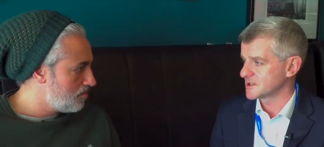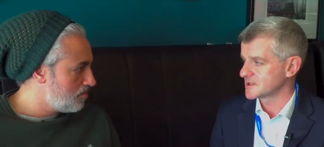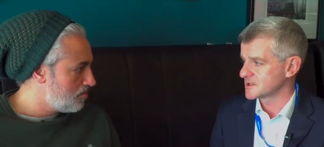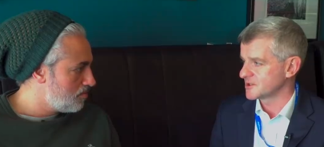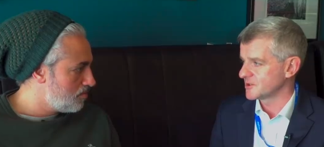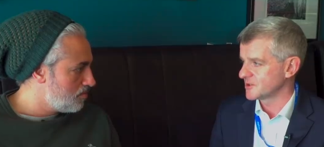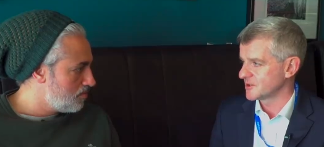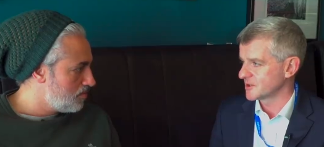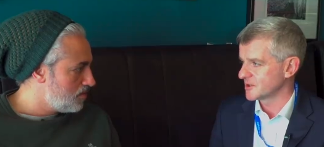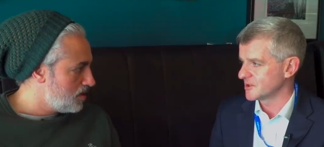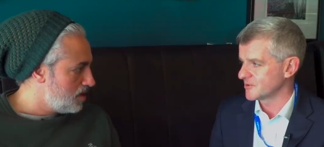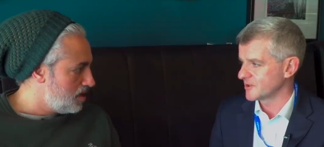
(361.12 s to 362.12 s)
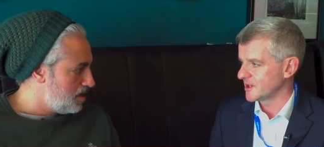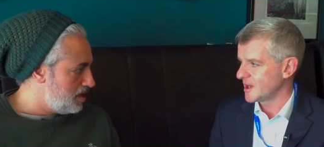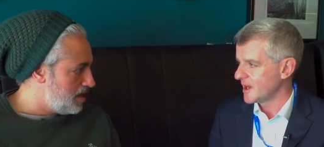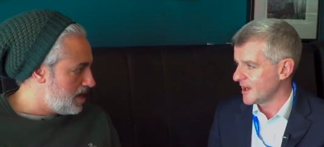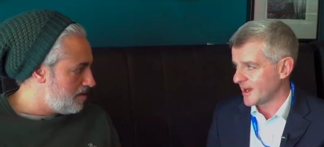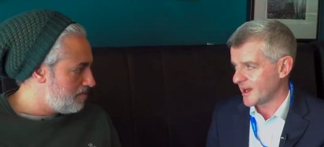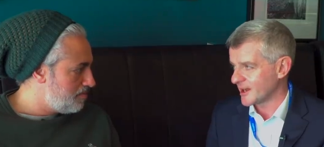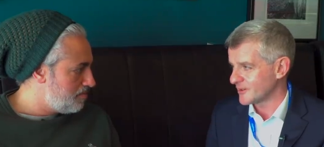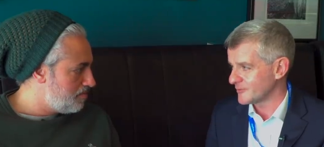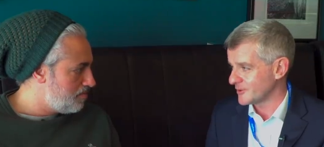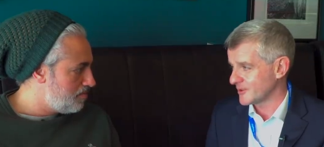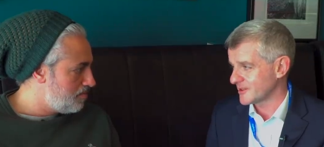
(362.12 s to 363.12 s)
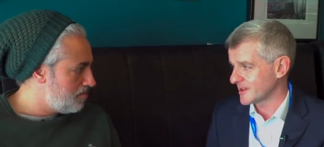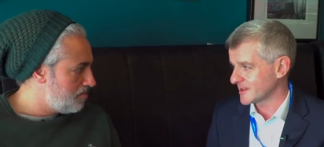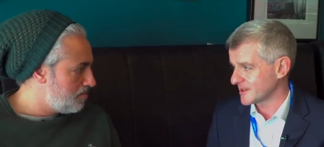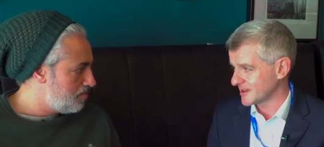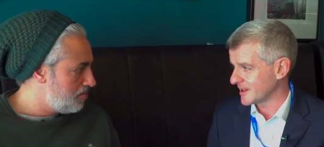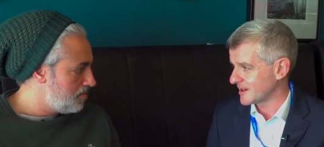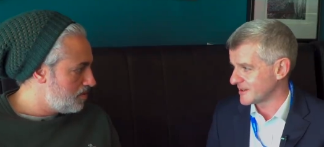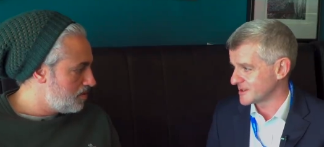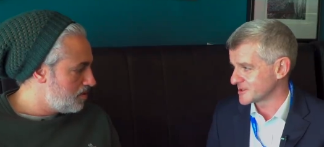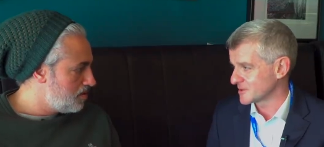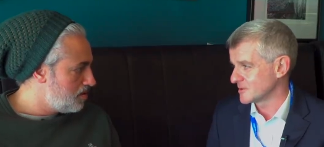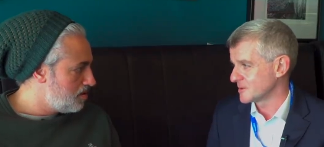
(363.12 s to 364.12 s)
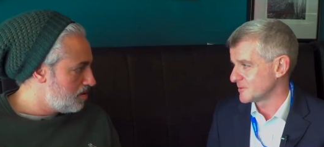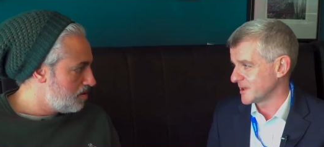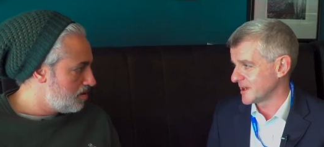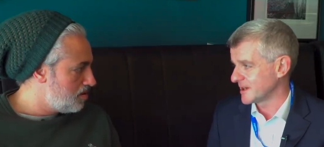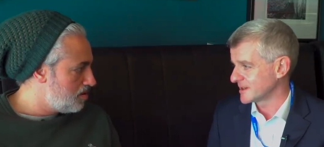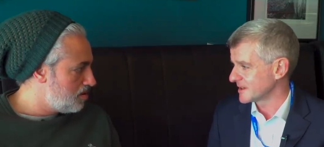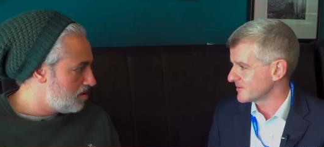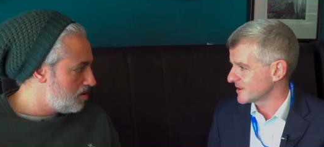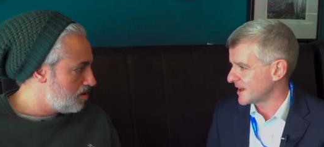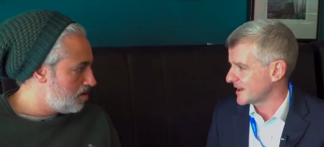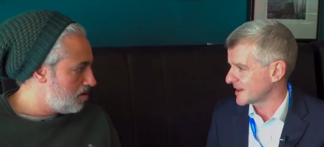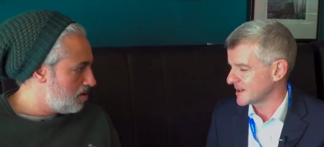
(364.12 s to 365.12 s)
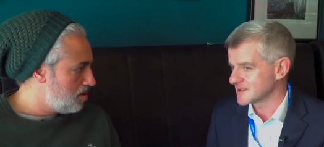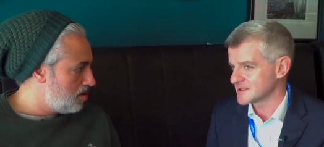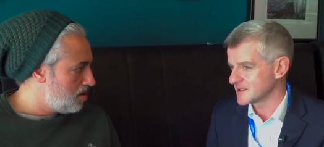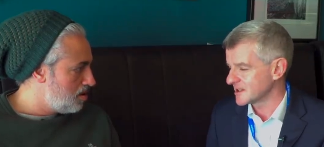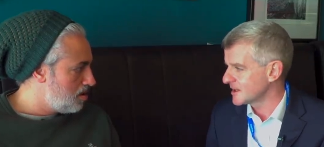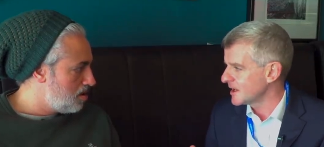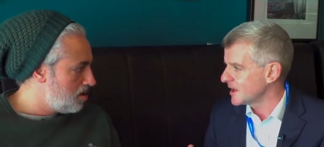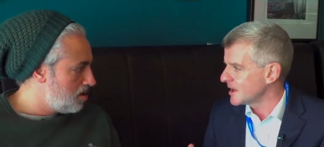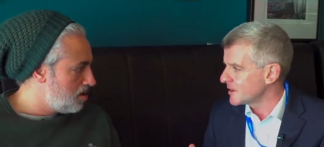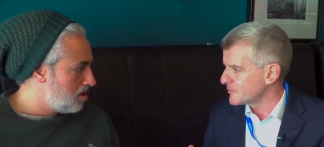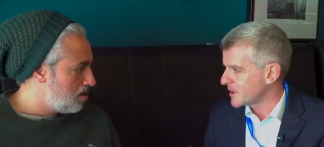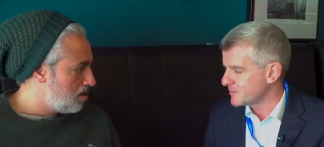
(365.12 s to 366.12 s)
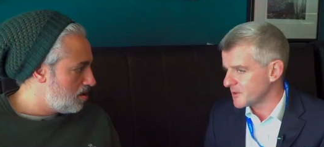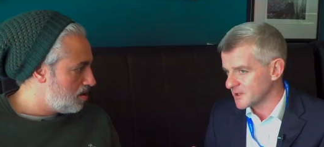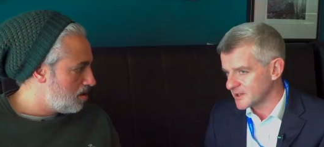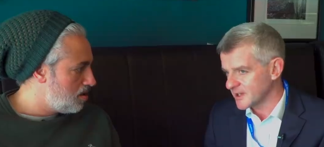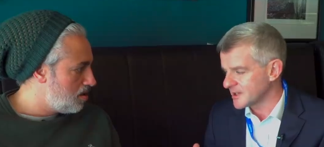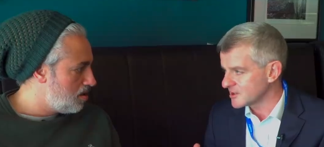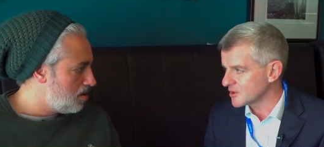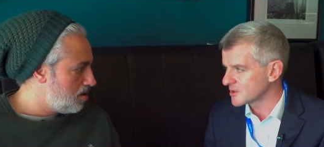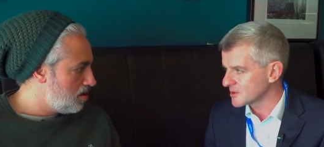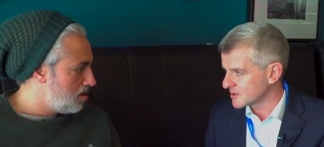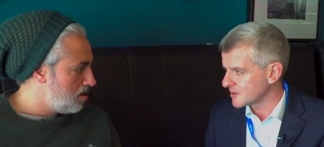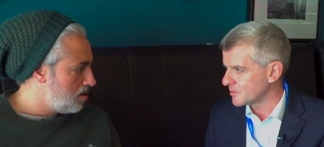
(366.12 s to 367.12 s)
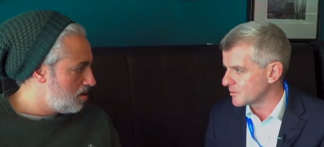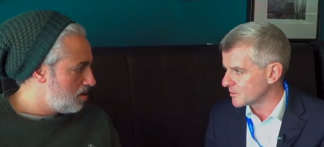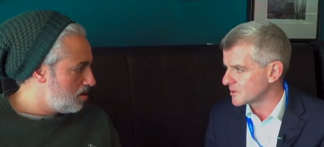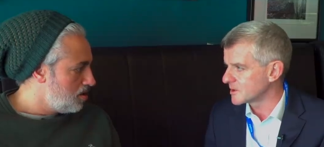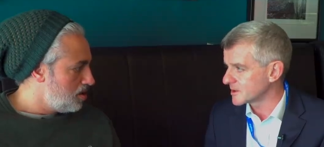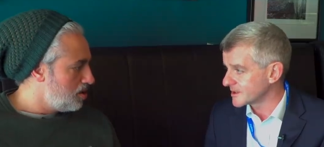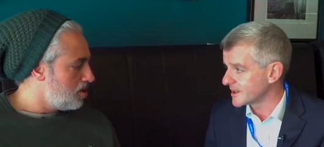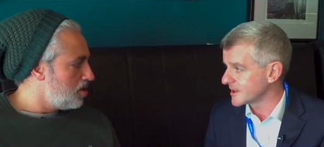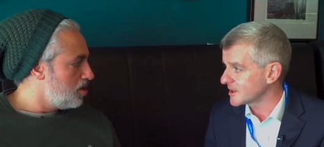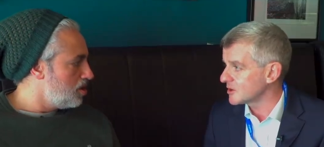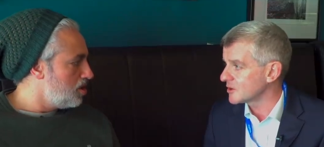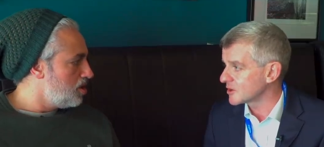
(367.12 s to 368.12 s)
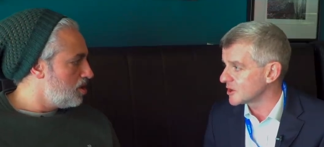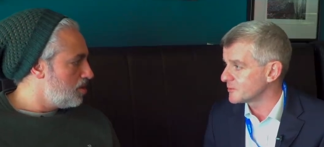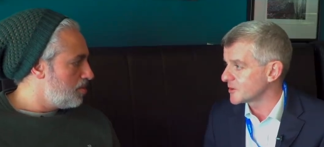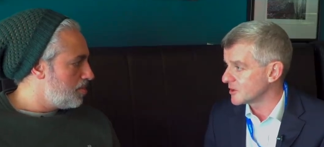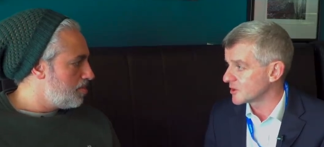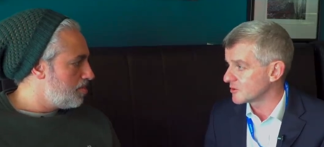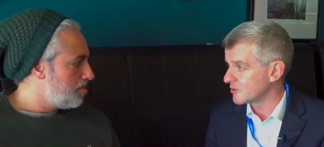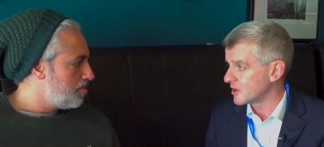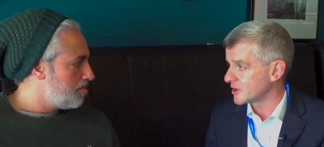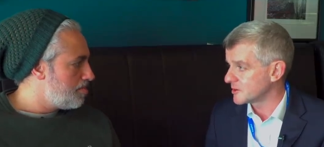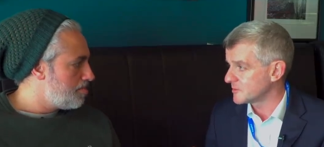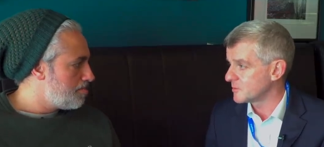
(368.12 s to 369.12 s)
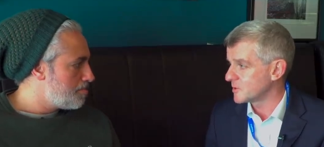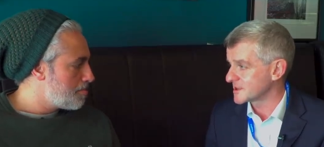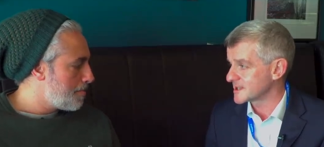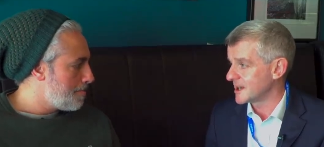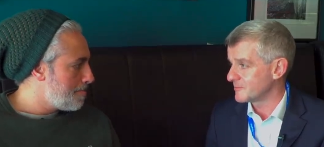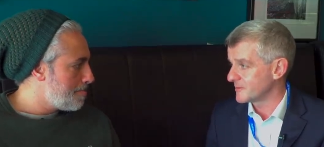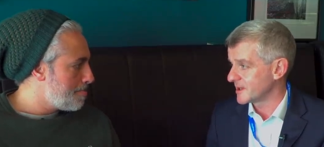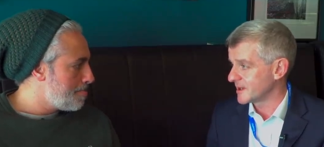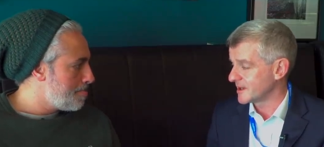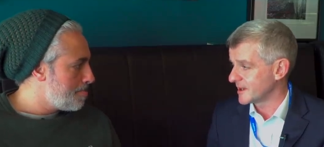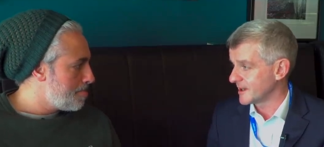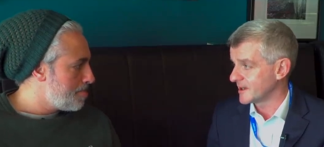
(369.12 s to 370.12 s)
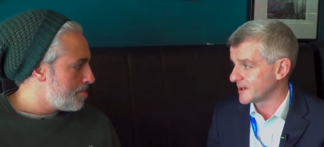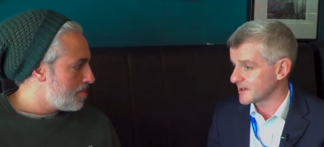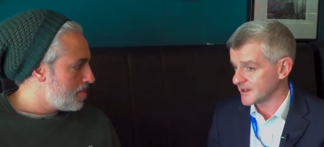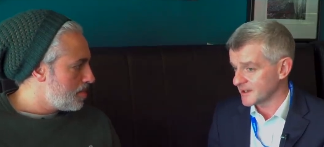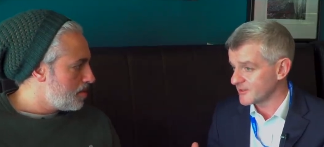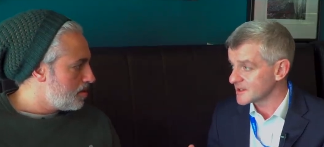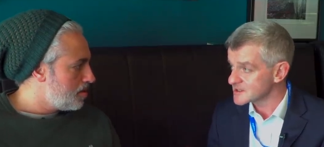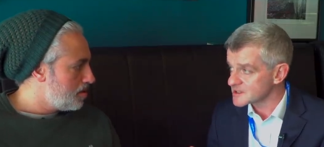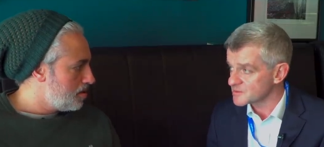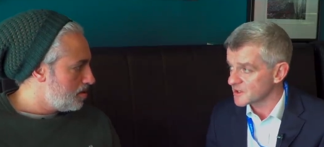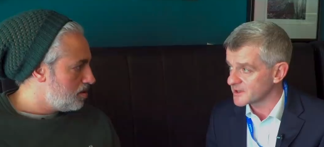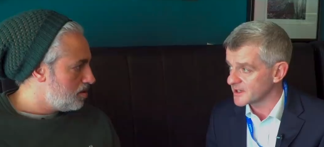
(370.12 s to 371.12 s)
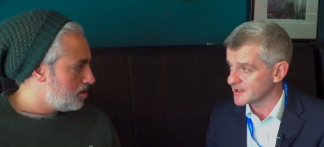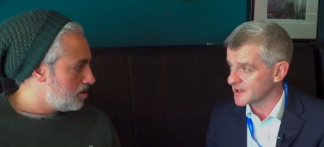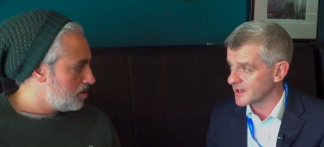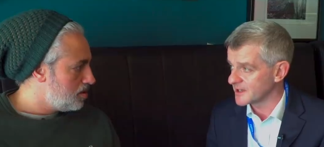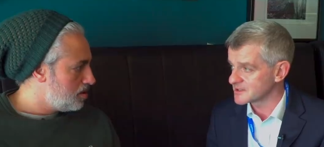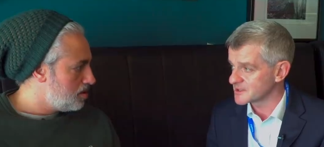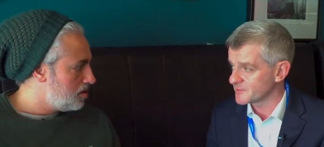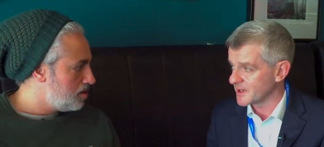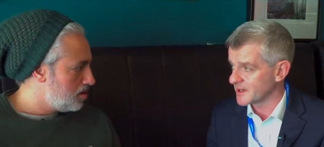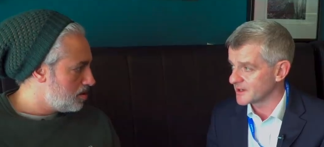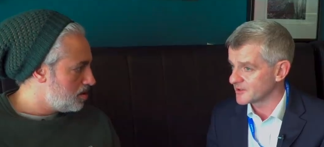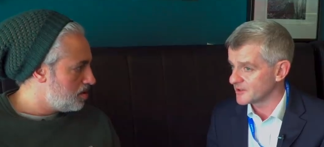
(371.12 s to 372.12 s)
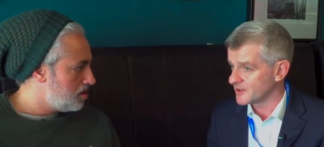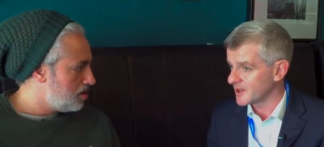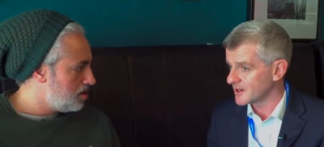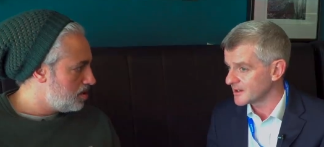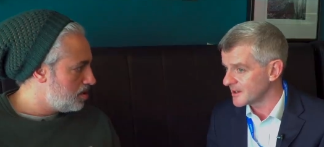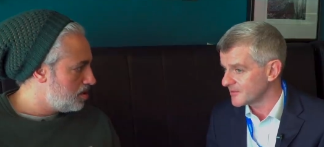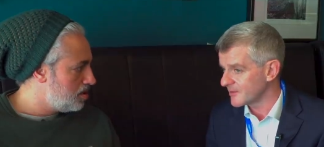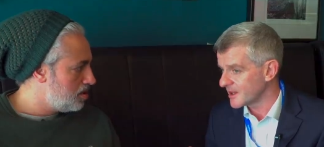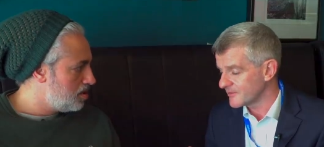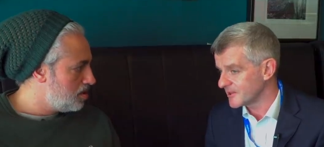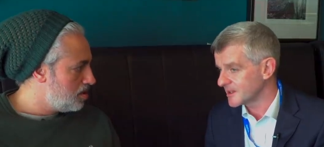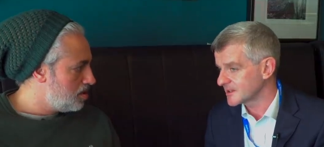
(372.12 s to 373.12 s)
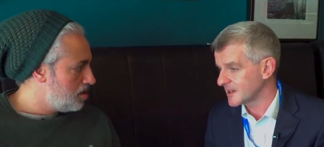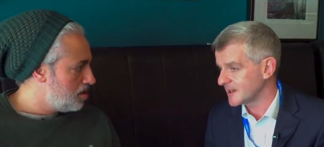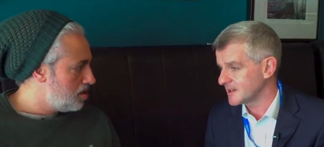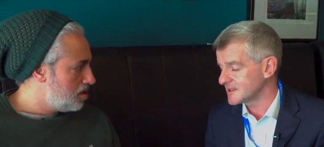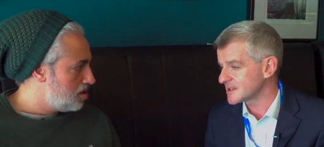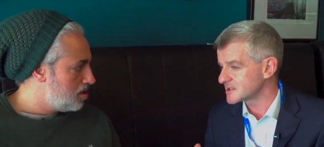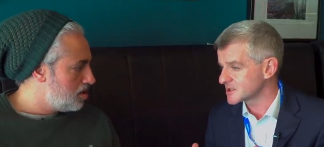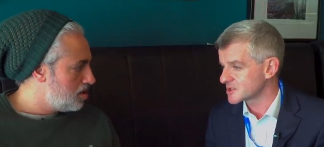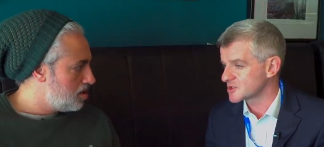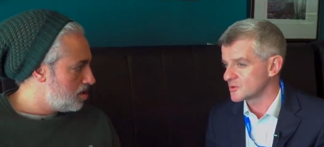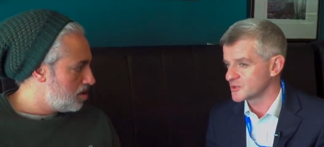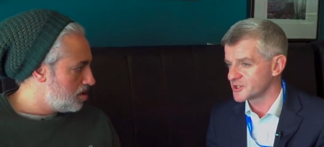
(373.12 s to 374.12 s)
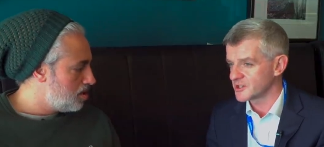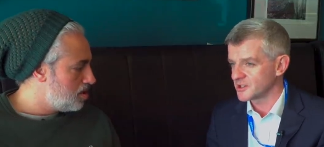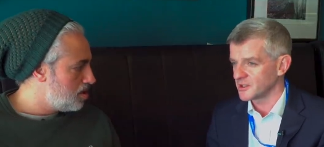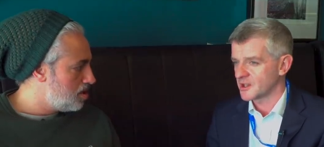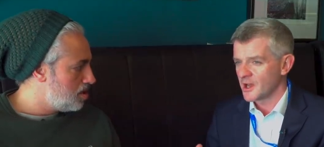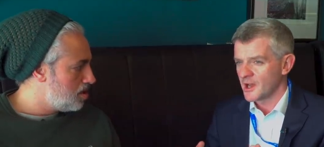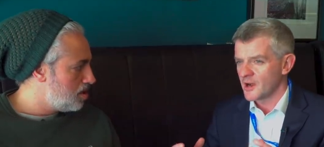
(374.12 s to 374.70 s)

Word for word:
Speaker 1: this is doing to their country. Yeah. And if you think that the Irish are going to be any different, I can't see it people need to, to, to, take a look up and look around them at what's happening in, in Italy, and this is what the Italians are buying into. And if, if the Italians, as a social,